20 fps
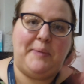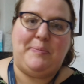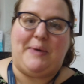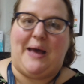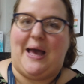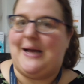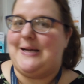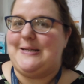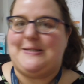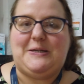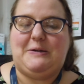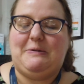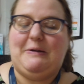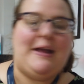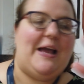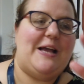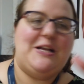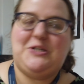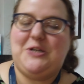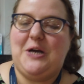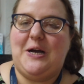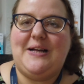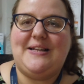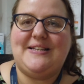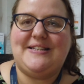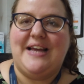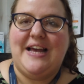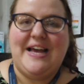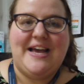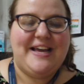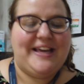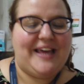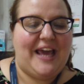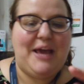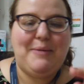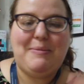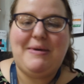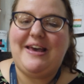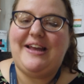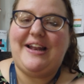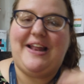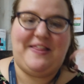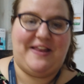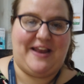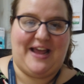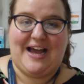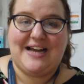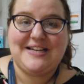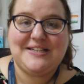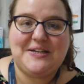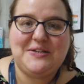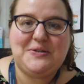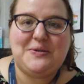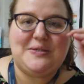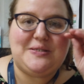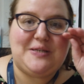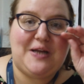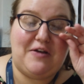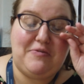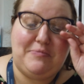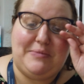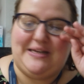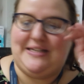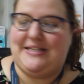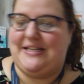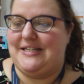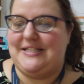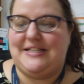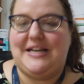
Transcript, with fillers: I'm back. Sorry, a child came in and then I had to go to a staff meeting.